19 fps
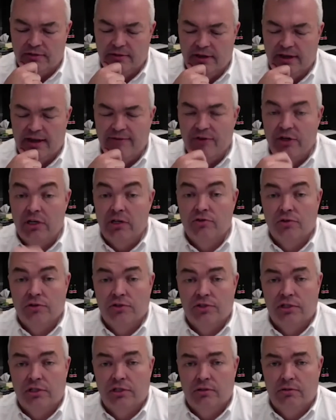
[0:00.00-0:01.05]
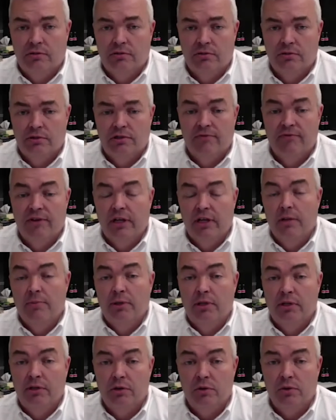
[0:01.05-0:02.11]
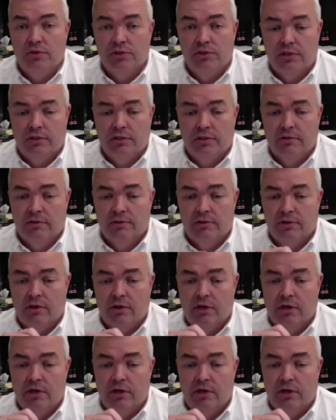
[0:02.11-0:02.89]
have an interest in developing new skills